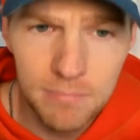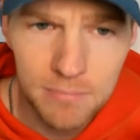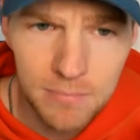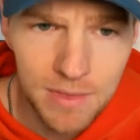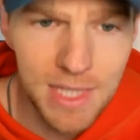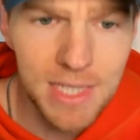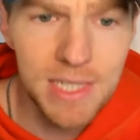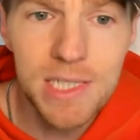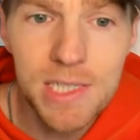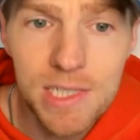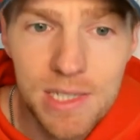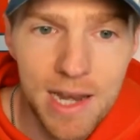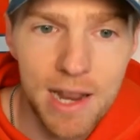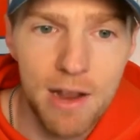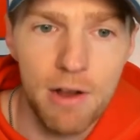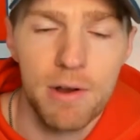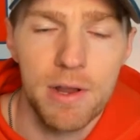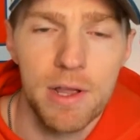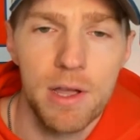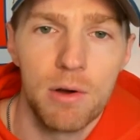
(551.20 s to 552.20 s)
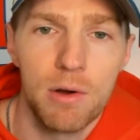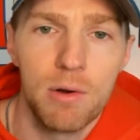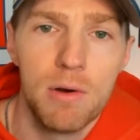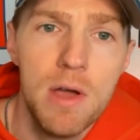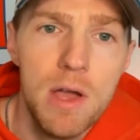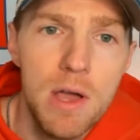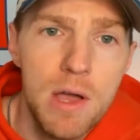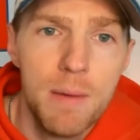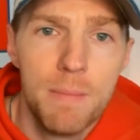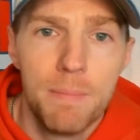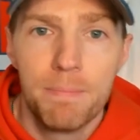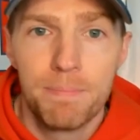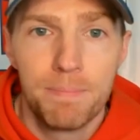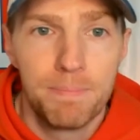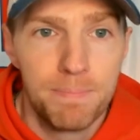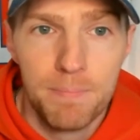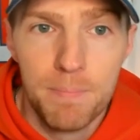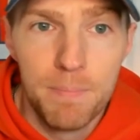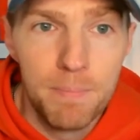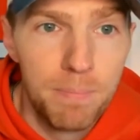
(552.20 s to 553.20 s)
this scenario
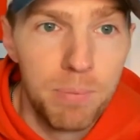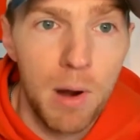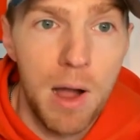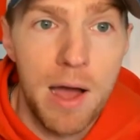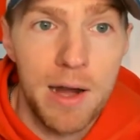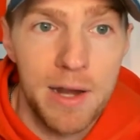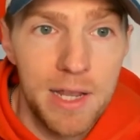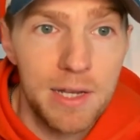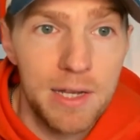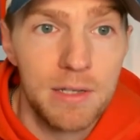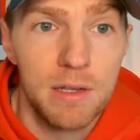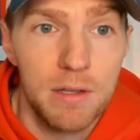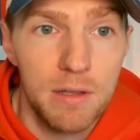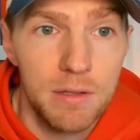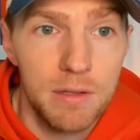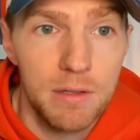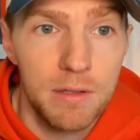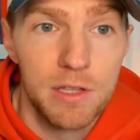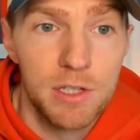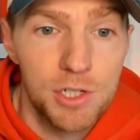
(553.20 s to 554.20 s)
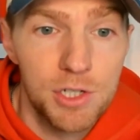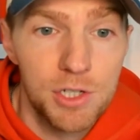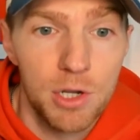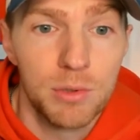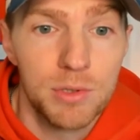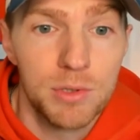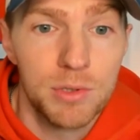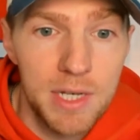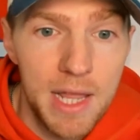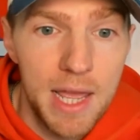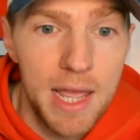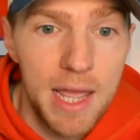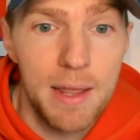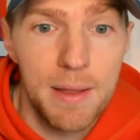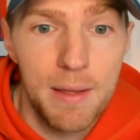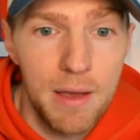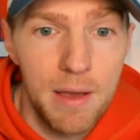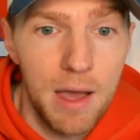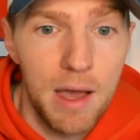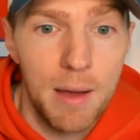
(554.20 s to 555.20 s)
brought in to the show
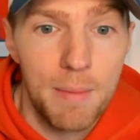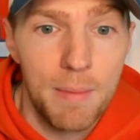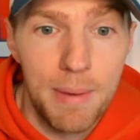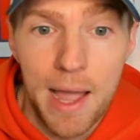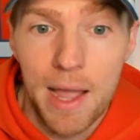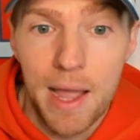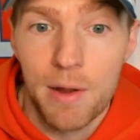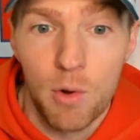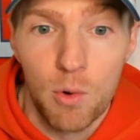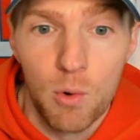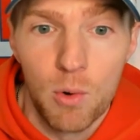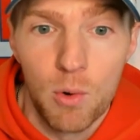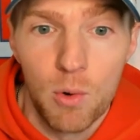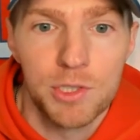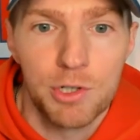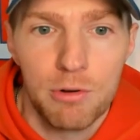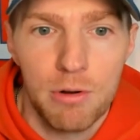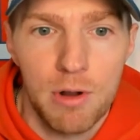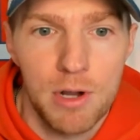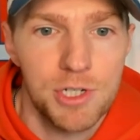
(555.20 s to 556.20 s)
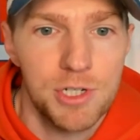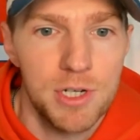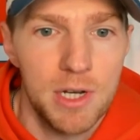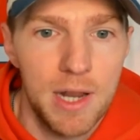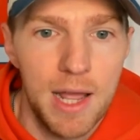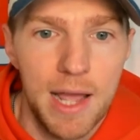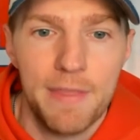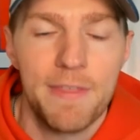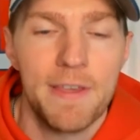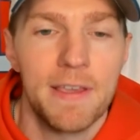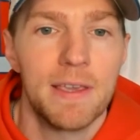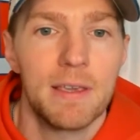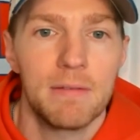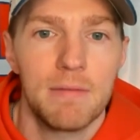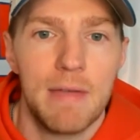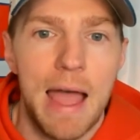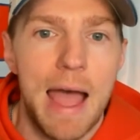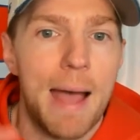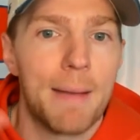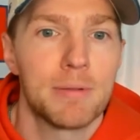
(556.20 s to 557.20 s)
today by Orange Crushing It, I think
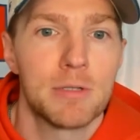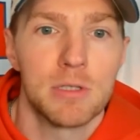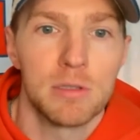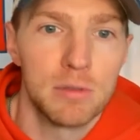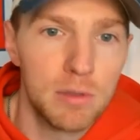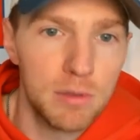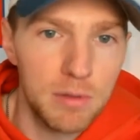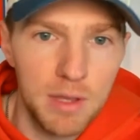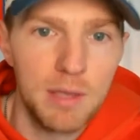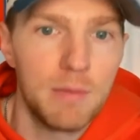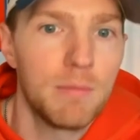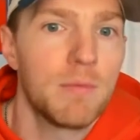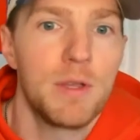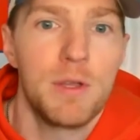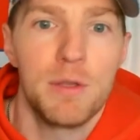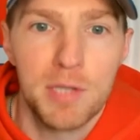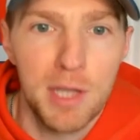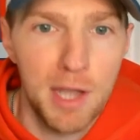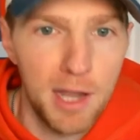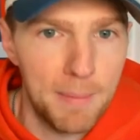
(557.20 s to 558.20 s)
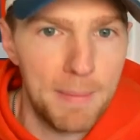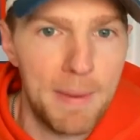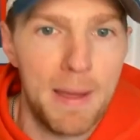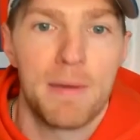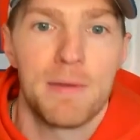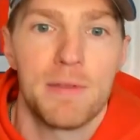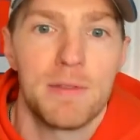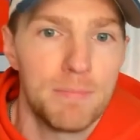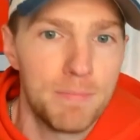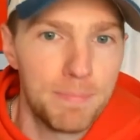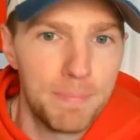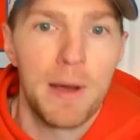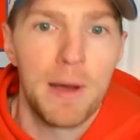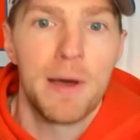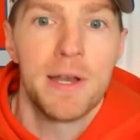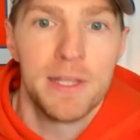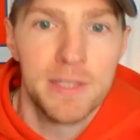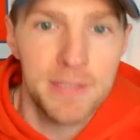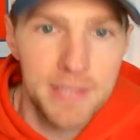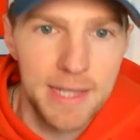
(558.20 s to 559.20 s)
absolutely, when you talk about
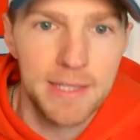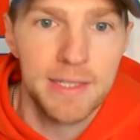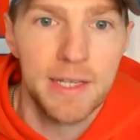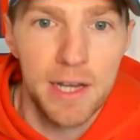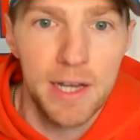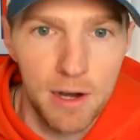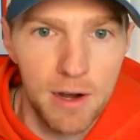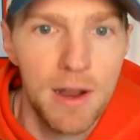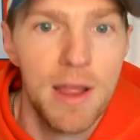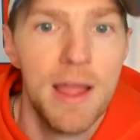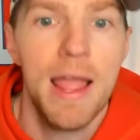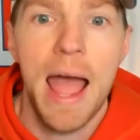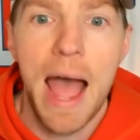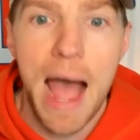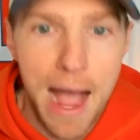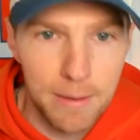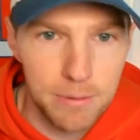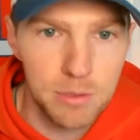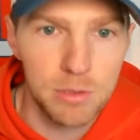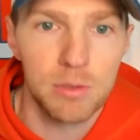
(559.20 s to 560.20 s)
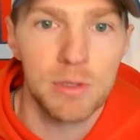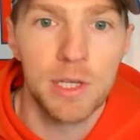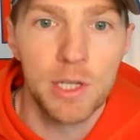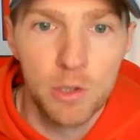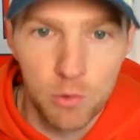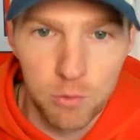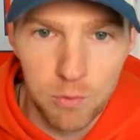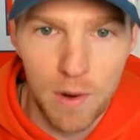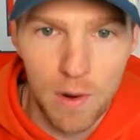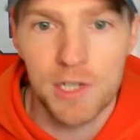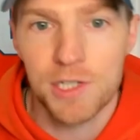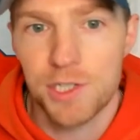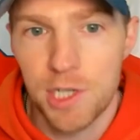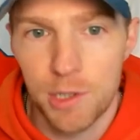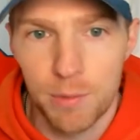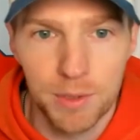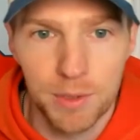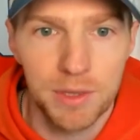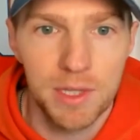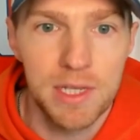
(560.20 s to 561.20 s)
pun intended here, absolutely crushed
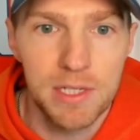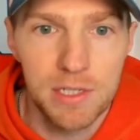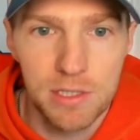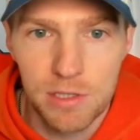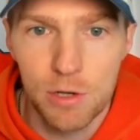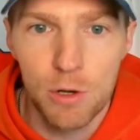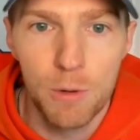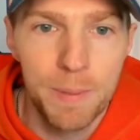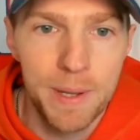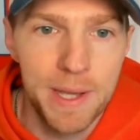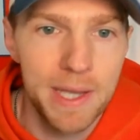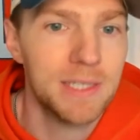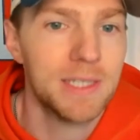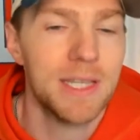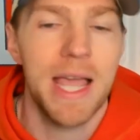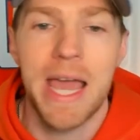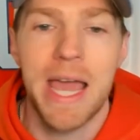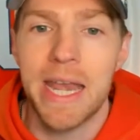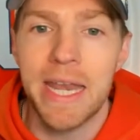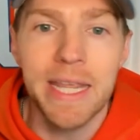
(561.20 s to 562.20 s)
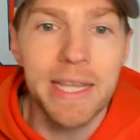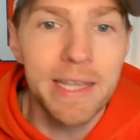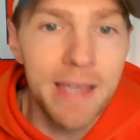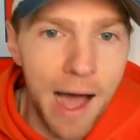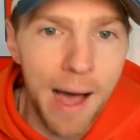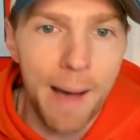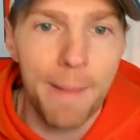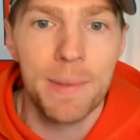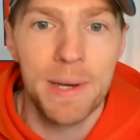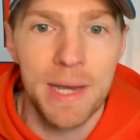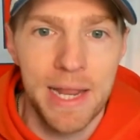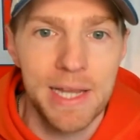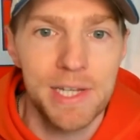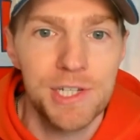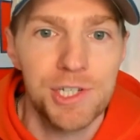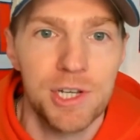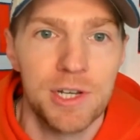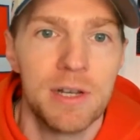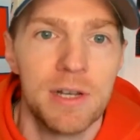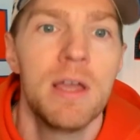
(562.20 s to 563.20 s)
it with these two picks. Any
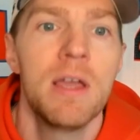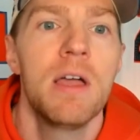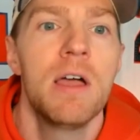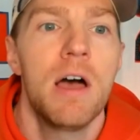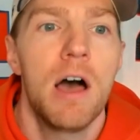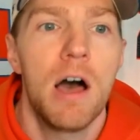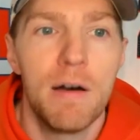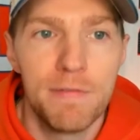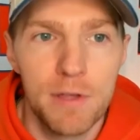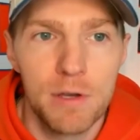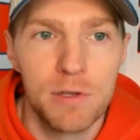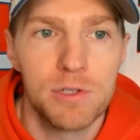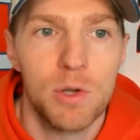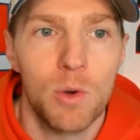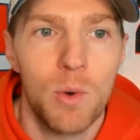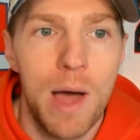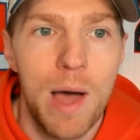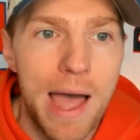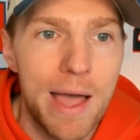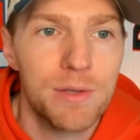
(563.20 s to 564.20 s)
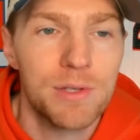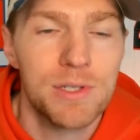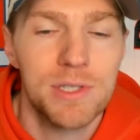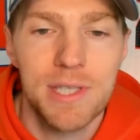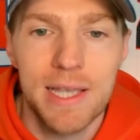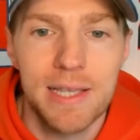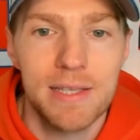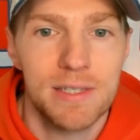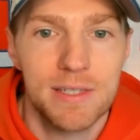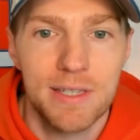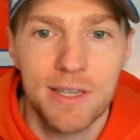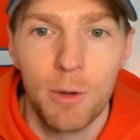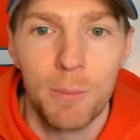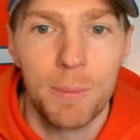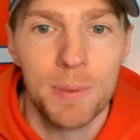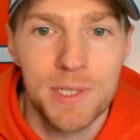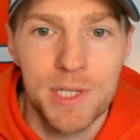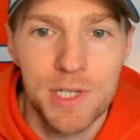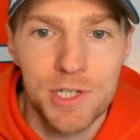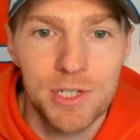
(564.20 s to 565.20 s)
combination of those Ohio State skill
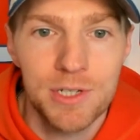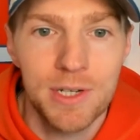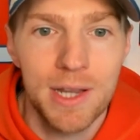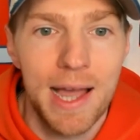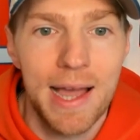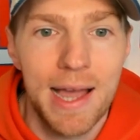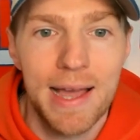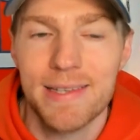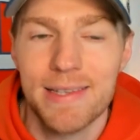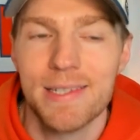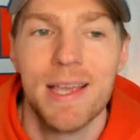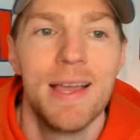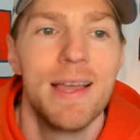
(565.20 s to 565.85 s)
position guys,